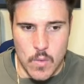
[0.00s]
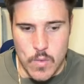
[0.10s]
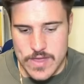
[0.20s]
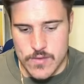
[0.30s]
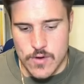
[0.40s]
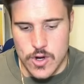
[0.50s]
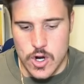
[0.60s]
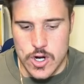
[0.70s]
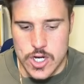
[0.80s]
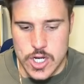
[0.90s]
whether or
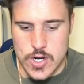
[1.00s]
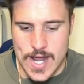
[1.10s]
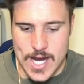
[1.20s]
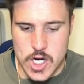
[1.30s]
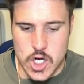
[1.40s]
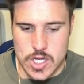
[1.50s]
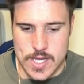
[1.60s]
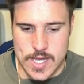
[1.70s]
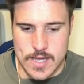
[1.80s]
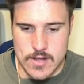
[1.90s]
not you could
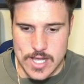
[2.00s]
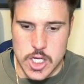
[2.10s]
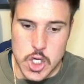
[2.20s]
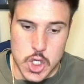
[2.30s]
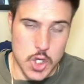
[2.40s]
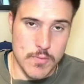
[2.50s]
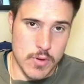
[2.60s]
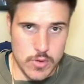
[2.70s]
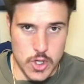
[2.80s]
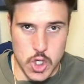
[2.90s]
actually, like, you should
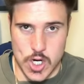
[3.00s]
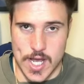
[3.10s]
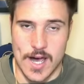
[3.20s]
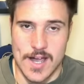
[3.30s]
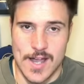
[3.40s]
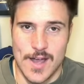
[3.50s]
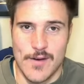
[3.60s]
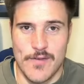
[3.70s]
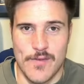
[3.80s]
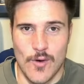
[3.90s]
pull the trigger
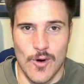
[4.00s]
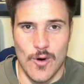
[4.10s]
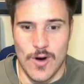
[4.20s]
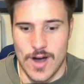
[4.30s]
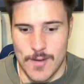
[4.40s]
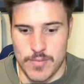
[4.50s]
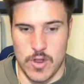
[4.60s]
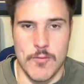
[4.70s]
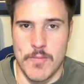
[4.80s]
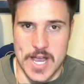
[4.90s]
for a
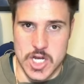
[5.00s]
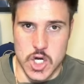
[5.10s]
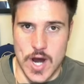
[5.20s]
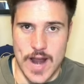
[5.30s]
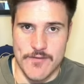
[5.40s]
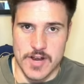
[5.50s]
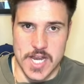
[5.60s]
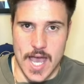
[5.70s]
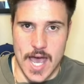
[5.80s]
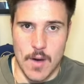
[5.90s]
blockbuster trade for a
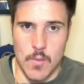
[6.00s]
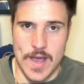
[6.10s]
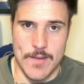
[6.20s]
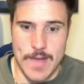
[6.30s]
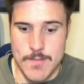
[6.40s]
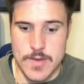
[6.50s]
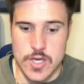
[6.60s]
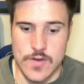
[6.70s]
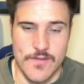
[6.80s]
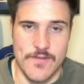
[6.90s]
star where maybe
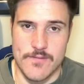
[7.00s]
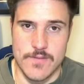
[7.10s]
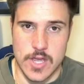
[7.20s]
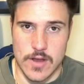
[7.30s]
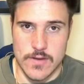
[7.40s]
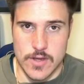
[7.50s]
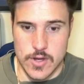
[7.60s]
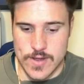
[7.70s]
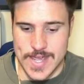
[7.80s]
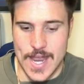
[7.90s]

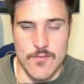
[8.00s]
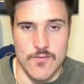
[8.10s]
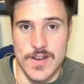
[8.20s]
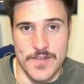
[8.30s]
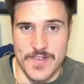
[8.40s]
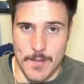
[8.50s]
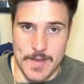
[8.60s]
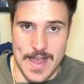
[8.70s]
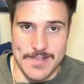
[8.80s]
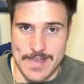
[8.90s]
you get rid of some
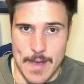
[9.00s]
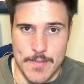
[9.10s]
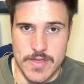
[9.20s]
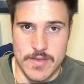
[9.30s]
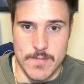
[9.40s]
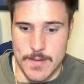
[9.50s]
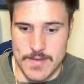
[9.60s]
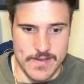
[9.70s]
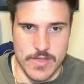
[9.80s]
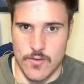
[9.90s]
of that depth. Maybe
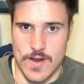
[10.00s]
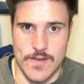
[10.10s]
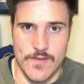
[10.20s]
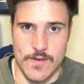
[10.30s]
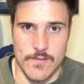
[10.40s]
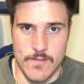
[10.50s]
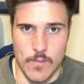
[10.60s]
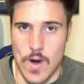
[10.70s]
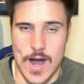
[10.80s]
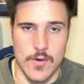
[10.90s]
it's a 3-for-1
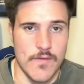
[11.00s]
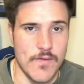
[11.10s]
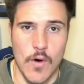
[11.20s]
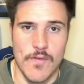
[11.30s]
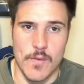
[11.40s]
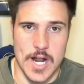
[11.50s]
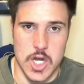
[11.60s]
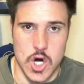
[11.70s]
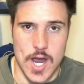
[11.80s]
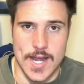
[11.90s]
or 4-for-1
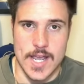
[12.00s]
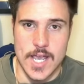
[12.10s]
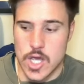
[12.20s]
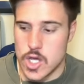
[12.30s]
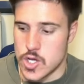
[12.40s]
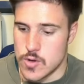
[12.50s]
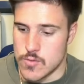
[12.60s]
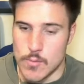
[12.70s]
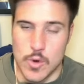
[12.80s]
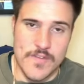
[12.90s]
trade. You
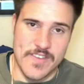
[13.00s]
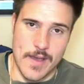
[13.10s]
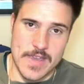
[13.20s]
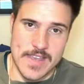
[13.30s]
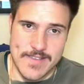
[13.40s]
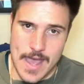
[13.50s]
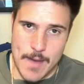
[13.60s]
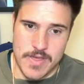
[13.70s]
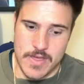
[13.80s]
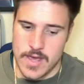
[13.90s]
remove some of your
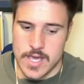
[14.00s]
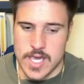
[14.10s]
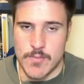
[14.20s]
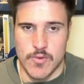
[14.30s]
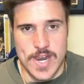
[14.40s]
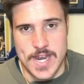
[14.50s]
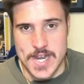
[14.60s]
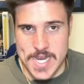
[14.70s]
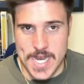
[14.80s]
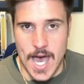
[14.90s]
depth, you bring in
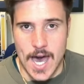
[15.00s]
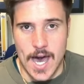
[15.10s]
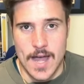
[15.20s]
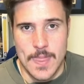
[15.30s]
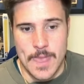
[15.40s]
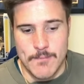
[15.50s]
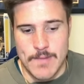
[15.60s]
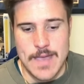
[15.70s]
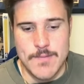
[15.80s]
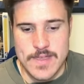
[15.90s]
a star.
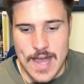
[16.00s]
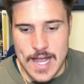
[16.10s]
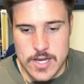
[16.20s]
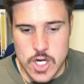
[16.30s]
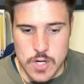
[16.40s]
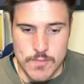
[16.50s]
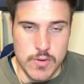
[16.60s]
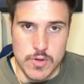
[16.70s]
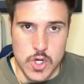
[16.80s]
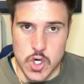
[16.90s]
Maybe that you should
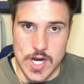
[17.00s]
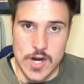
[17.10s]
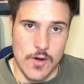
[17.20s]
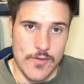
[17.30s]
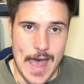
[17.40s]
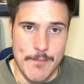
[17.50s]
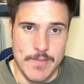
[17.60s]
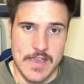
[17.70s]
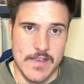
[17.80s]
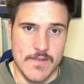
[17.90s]
pull the trigger on that,
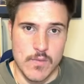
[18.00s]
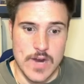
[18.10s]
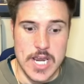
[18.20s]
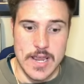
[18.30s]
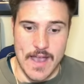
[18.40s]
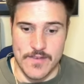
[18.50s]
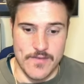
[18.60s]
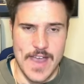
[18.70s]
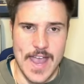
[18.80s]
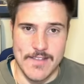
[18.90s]
because we as
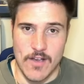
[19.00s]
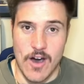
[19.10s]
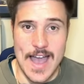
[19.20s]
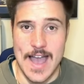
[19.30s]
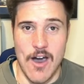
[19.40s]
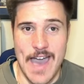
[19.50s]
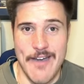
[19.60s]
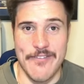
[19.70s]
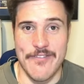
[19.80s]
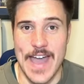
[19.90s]
fans, I
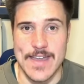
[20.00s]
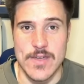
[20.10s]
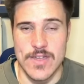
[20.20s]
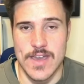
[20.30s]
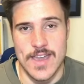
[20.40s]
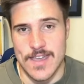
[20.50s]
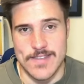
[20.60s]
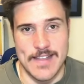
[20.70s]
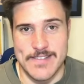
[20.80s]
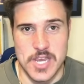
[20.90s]
have faith
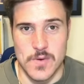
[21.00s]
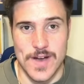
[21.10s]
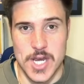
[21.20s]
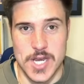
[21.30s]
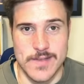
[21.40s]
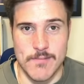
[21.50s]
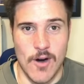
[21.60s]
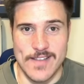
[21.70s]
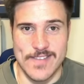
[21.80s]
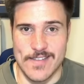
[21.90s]
in that situation that
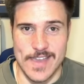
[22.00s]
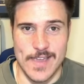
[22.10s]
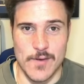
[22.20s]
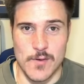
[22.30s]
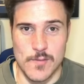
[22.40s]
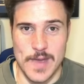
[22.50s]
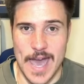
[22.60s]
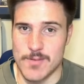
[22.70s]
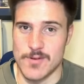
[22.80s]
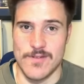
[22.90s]
Mike Dunleavy will be
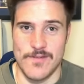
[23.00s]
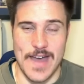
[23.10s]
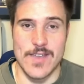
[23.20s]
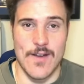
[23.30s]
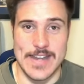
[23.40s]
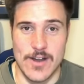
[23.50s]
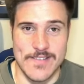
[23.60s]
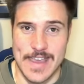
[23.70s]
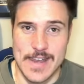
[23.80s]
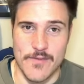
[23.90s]
able to evaluate and
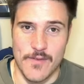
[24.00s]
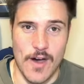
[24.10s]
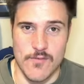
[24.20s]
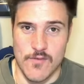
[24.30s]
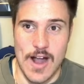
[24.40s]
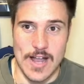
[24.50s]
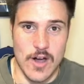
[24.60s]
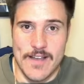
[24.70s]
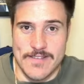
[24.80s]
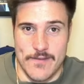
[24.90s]
identify the right
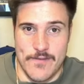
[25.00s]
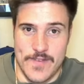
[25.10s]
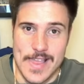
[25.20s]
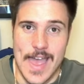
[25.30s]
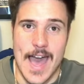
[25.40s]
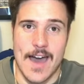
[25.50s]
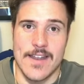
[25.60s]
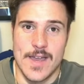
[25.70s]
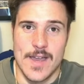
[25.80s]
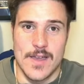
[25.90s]
guys to fill out
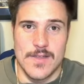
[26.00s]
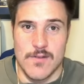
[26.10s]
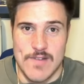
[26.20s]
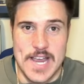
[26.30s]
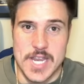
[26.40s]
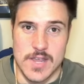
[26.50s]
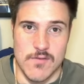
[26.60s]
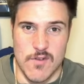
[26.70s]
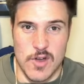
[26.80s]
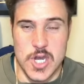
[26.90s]
the rest of
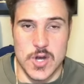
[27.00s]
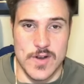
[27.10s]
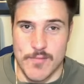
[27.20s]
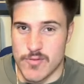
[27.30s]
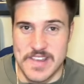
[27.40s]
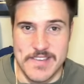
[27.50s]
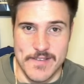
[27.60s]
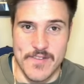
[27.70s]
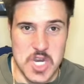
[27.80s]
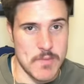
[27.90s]
the roster in a pretty
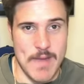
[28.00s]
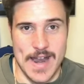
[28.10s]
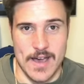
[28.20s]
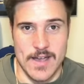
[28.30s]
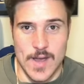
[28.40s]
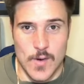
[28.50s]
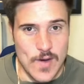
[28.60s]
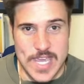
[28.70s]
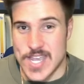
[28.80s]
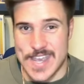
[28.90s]
sufficient manner,
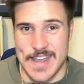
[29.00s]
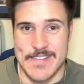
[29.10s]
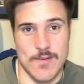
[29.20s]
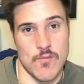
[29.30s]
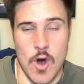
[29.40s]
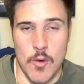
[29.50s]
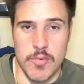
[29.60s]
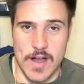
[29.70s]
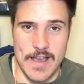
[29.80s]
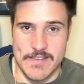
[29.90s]
where you could get some role
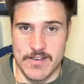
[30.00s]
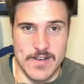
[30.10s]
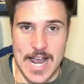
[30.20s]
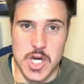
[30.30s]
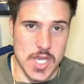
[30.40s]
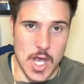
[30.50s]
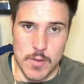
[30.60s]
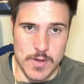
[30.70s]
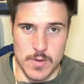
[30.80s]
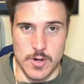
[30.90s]
players that could actually
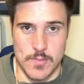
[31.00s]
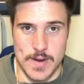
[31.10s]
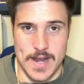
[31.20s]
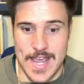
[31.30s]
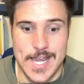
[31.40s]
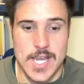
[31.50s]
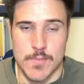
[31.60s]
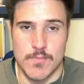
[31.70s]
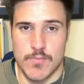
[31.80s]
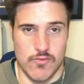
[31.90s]
help you a little bit.
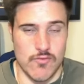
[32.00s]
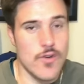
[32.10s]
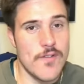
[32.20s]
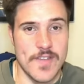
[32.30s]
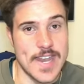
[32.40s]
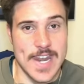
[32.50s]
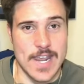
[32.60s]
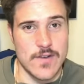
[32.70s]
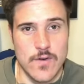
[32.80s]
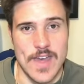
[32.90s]
He's proven that he
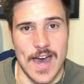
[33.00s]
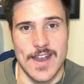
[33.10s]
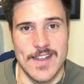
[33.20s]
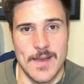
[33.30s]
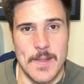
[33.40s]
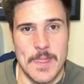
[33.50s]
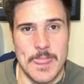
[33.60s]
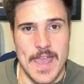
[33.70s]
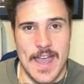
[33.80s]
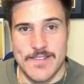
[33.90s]
can do that.
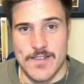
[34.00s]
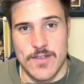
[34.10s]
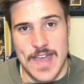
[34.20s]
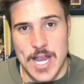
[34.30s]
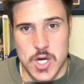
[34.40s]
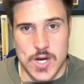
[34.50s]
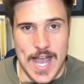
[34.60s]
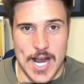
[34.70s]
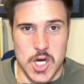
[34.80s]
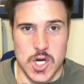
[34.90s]
And so that should
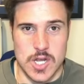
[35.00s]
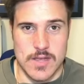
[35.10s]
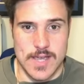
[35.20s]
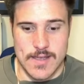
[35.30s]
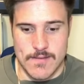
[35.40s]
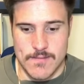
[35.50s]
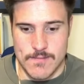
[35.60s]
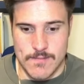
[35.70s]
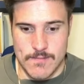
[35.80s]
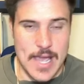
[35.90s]
actually
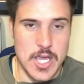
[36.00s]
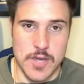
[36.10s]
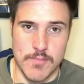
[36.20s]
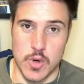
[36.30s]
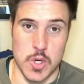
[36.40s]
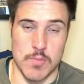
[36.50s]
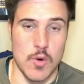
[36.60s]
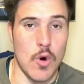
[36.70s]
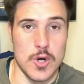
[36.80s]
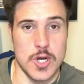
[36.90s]
make you push
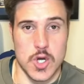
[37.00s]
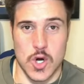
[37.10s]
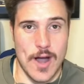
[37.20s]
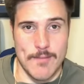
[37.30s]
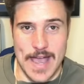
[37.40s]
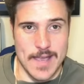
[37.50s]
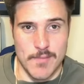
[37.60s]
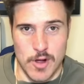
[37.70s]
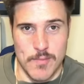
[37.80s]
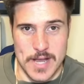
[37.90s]
more to try and make a
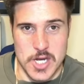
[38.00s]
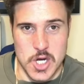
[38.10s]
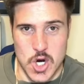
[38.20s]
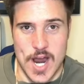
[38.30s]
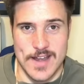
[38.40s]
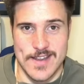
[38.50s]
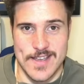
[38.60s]
blockbuster trade,